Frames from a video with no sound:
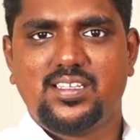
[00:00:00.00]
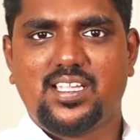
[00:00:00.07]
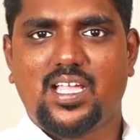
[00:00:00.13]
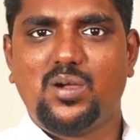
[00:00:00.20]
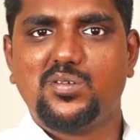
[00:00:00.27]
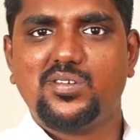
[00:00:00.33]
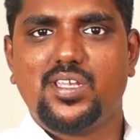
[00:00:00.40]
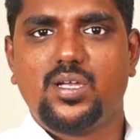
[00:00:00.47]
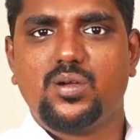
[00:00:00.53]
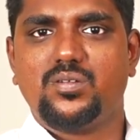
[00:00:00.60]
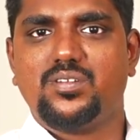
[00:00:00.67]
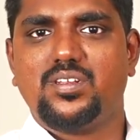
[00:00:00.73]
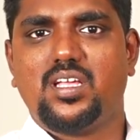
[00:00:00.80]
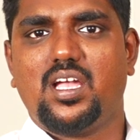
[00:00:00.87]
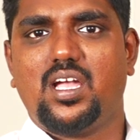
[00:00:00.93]
count
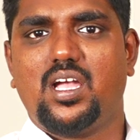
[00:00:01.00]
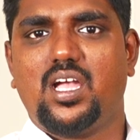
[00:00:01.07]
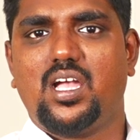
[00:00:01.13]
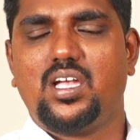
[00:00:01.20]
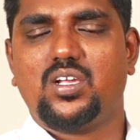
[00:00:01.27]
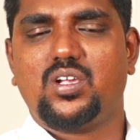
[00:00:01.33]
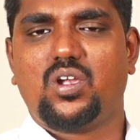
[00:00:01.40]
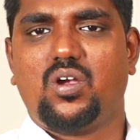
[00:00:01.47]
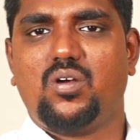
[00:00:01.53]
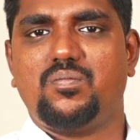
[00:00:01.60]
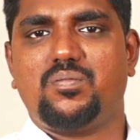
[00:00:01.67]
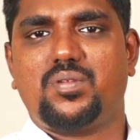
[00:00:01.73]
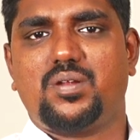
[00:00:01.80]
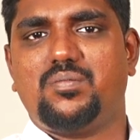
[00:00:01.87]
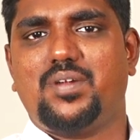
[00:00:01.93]
down our
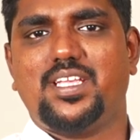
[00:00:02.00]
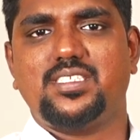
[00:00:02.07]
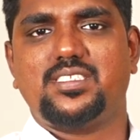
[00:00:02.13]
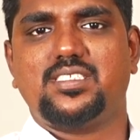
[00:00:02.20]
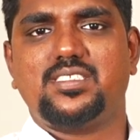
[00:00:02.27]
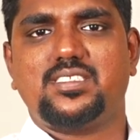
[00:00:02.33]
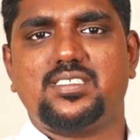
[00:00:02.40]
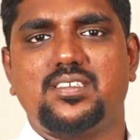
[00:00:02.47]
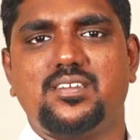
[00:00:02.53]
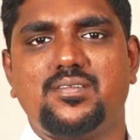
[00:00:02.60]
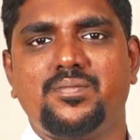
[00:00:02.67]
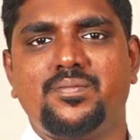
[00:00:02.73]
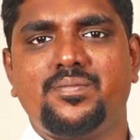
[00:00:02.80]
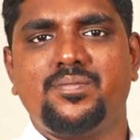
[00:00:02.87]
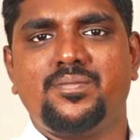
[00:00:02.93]
compromises,
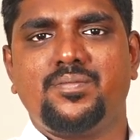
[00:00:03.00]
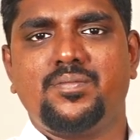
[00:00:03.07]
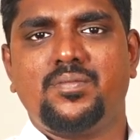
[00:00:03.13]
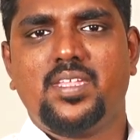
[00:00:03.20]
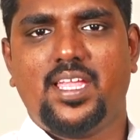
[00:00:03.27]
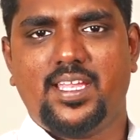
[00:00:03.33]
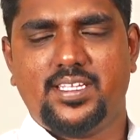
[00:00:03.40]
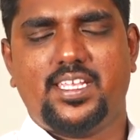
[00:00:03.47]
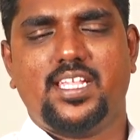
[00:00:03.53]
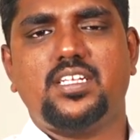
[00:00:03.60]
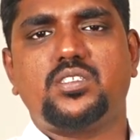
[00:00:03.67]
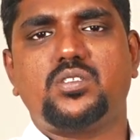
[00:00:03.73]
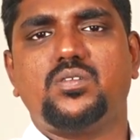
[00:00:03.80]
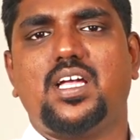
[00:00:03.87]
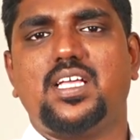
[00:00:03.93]
and tell
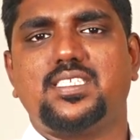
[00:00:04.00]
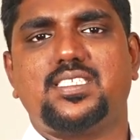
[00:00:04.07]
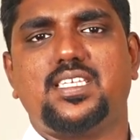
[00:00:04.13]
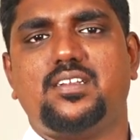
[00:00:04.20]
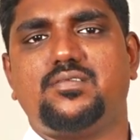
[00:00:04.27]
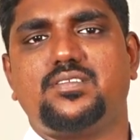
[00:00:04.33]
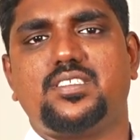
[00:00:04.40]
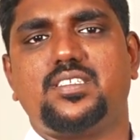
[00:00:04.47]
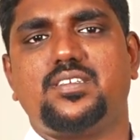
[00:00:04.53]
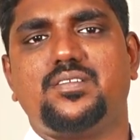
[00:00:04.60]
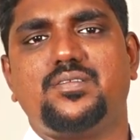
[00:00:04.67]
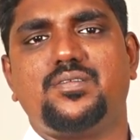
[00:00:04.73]
to ourselves,